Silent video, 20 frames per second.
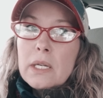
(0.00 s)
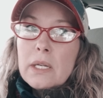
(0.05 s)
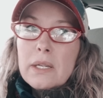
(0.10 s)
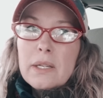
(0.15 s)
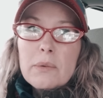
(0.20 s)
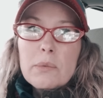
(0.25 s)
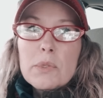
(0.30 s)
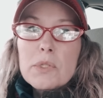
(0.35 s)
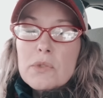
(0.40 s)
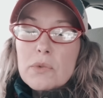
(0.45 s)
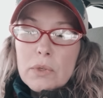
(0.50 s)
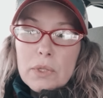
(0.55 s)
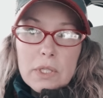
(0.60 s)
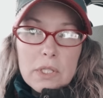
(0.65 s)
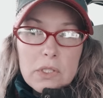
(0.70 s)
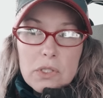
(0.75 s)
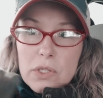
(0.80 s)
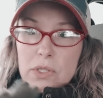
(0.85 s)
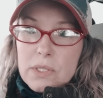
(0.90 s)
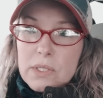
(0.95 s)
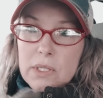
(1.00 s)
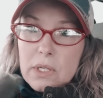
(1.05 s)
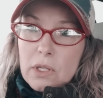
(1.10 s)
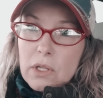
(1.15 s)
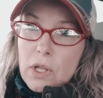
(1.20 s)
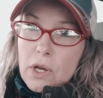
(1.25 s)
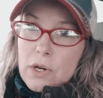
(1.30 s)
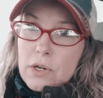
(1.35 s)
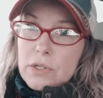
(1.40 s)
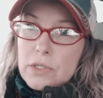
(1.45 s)
it was really just a
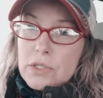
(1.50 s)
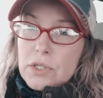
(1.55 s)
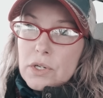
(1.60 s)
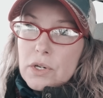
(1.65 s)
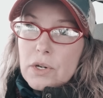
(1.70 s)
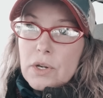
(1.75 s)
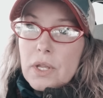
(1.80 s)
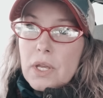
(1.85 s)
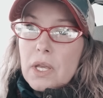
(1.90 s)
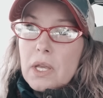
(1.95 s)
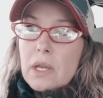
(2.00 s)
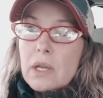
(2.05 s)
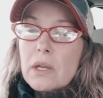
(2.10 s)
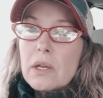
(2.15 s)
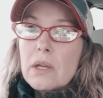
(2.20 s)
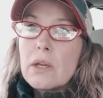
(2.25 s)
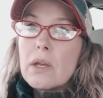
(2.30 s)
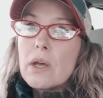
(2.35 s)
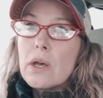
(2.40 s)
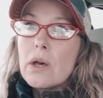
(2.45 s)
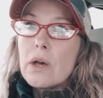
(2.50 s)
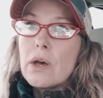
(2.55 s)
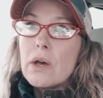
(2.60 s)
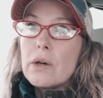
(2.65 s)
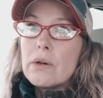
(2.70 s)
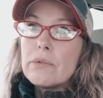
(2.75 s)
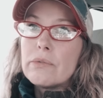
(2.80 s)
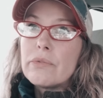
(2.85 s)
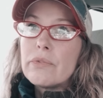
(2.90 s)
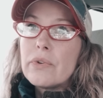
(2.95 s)
long journey
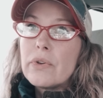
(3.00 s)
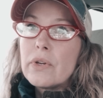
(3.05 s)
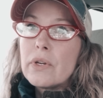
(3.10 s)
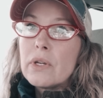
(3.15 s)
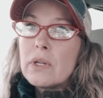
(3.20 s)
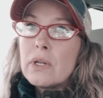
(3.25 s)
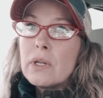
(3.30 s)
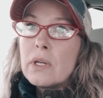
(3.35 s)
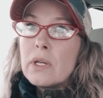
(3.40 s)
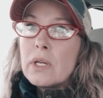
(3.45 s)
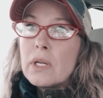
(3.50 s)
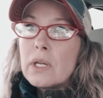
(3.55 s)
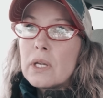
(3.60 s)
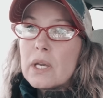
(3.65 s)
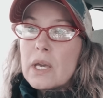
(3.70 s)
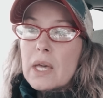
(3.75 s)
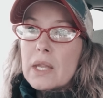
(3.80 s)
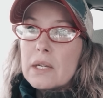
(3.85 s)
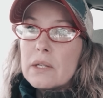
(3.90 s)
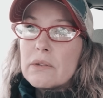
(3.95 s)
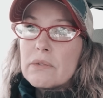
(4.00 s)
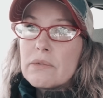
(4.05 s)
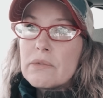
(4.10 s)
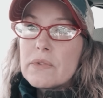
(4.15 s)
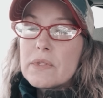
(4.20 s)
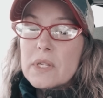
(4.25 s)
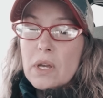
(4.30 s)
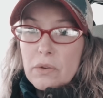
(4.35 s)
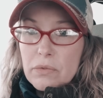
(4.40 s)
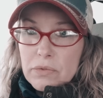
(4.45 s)
of kind of
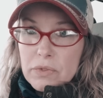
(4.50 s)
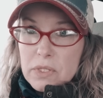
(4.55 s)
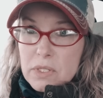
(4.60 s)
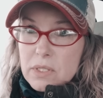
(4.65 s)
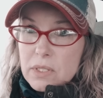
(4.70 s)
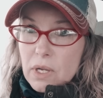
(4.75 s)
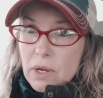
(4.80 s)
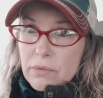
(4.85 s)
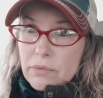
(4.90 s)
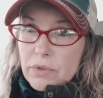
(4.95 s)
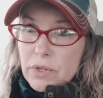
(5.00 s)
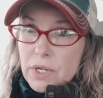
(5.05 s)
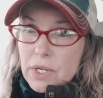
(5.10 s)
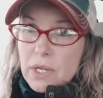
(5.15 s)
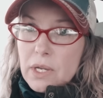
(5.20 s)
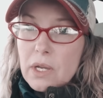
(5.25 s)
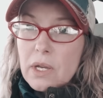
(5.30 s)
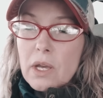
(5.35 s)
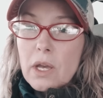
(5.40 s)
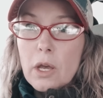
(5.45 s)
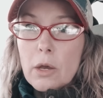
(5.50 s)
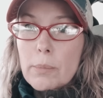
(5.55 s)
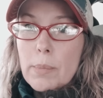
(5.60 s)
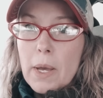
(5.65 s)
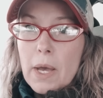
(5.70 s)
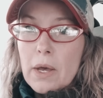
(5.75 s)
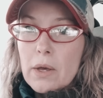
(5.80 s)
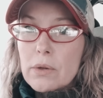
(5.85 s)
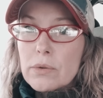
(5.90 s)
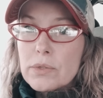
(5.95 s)
self-discovery
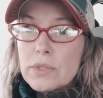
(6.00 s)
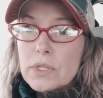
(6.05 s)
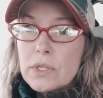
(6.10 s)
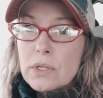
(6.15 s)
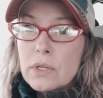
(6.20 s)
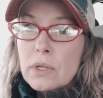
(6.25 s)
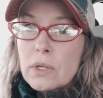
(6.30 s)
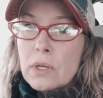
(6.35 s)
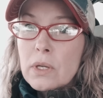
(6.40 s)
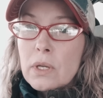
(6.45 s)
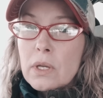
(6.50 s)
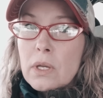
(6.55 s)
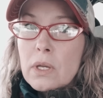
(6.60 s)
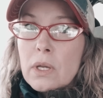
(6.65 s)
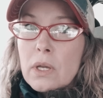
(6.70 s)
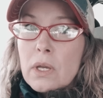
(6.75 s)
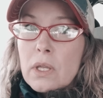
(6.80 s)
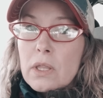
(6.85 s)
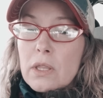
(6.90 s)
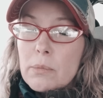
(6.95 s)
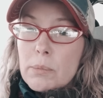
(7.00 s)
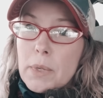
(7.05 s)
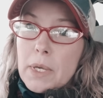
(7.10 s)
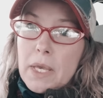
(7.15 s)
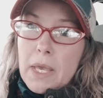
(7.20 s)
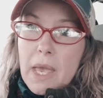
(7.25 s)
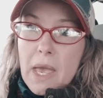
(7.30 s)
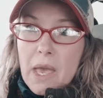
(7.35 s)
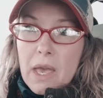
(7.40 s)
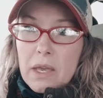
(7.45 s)
about the
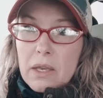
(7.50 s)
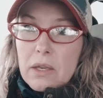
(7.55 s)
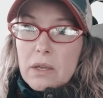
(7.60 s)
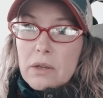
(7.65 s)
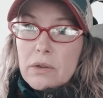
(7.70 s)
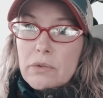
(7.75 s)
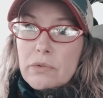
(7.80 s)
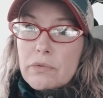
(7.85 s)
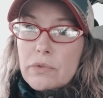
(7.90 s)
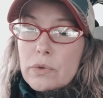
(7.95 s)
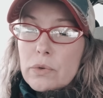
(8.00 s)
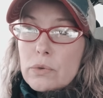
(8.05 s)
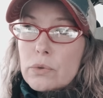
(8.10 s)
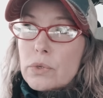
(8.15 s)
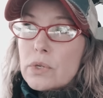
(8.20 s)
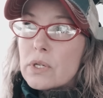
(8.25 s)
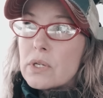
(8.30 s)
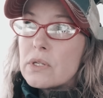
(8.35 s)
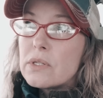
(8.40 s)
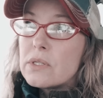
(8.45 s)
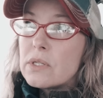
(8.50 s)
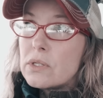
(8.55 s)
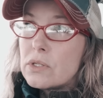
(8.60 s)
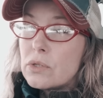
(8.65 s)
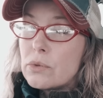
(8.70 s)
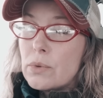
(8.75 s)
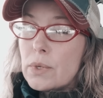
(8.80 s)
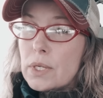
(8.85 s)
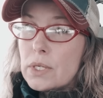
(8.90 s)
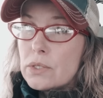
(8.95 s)
big ag food
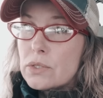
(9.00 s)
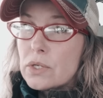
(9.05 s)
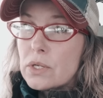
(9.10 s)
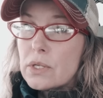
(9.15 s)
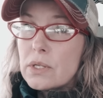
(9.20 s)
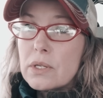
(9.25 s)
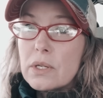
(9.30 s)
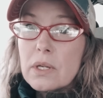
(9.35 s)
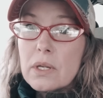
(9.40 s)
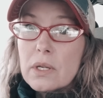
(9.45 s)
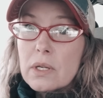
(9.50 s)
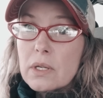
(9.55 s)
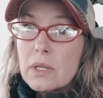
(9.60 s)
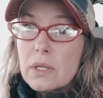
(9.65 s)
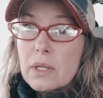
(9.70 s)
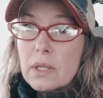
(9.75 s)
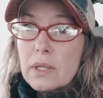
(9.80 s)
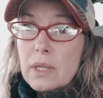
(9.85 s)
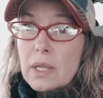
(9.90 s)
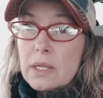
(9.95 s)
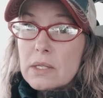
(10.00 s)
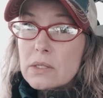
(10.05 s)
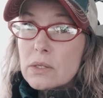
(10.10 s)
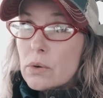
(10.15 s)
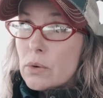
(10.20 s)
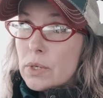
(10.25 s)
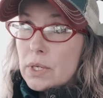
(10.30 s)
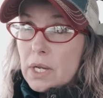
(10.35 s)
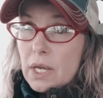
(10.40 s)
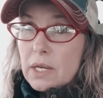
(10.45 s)
situation that's
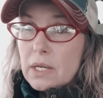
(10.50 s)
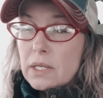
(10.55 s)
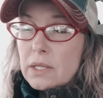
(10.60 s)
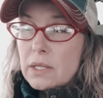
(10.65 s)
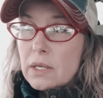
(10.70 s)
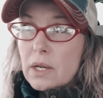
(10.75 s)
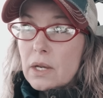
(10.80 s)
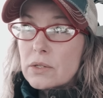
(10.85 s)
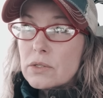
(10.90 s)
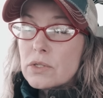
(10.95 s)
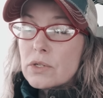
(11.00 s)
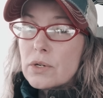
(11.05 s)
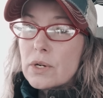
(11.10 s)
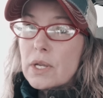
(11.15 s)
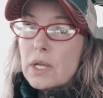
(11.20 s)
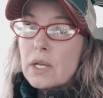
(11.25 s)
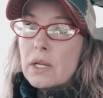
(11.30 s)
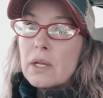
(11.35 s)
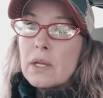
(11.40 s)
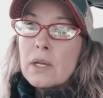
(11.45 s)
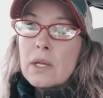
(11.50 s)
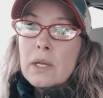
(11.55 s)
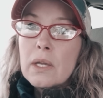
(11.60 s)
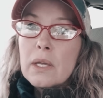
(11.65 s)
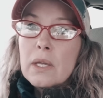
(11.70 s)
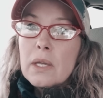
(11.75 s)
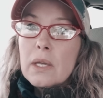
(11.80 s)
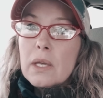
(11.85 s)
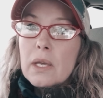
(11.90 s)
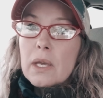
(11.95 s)
going on in the country
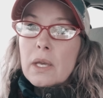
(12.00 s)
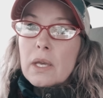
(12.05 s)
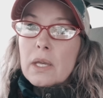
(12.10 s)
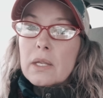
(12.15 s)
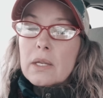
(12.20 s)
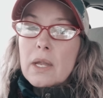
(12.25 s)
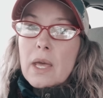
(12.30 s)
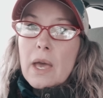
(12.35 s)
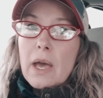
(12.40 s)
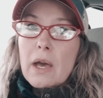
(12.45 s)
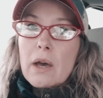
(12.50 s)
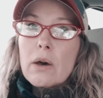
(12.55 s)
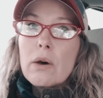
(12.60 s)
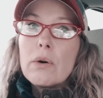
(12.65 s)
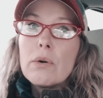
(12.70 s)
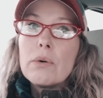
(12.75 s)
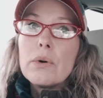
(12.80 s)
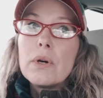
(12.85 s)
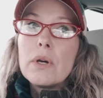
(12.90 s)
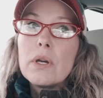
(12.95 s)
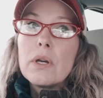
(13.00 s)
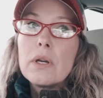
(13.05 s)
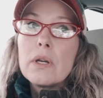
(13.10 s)
and how